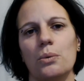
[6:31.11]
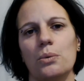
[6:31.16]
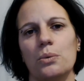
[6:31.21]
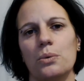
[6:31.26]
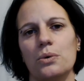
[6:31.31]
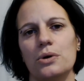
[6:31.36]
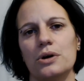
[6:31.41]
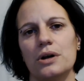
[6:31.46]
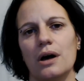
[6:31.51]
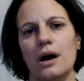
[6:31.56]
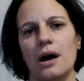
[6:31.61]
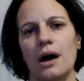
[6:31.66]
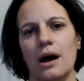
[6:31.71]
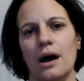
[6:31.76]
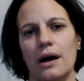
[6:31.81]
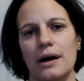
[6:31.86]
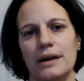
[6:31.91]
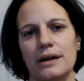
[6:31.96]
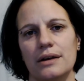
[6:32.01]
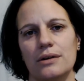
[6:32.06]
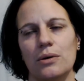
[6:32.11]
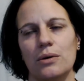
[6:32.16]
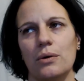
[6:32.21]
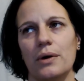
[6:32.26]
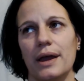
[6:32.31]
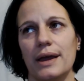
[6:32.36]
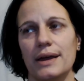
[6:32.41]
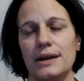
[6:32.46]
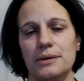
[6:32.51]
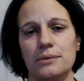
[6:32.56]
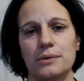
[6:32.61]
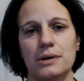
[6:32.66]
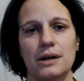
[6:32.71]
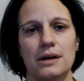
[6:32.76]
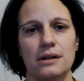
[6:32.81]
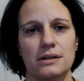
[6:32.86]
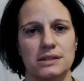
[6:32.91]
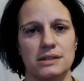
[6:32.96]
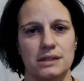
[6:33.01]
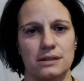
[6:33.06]
would I or anyone
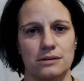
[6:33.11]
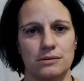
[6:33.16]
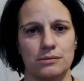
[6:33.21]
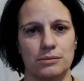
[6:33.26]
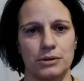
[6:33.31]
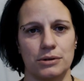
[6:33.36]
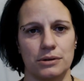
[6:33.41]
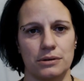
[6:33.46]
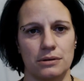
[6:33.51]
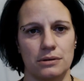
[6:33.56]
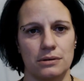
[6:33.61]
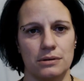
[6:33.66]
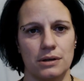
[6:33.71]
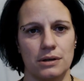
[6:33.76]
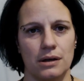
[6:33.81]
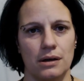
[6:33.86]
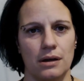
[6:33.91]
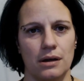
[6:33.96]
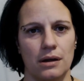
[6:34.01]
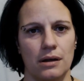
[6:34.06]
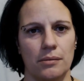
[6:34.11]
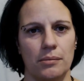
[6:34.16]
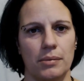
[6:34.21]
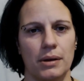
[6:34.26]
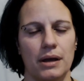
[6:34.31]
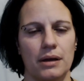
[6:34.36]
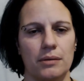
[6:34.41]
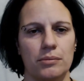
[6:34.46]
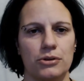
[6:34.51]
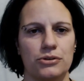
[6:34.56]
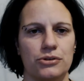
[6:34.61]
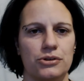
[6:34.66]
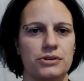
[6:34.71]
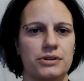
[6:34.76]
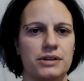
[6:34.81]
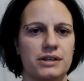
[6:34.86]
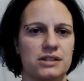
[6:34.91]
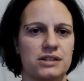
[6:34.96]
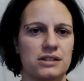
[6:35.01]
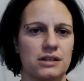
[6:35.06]
else in the world be able to
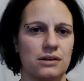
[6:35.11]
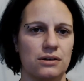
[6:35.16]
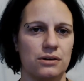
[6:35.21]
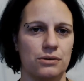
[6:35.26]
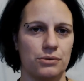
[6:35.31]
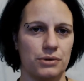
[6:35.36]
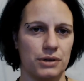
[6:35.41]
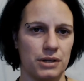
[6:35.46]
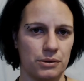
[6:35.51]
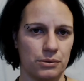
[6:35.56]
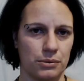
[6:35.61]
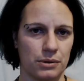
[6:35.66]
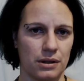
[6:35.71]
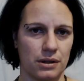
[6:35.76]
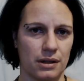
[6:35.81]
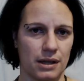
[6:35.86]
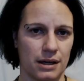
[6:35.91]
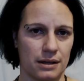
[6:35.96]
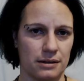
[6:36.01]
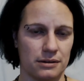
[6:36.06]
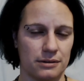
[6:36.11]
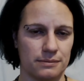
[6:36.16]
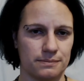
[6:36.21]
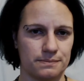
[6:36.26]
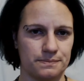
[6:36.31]
disagree with that?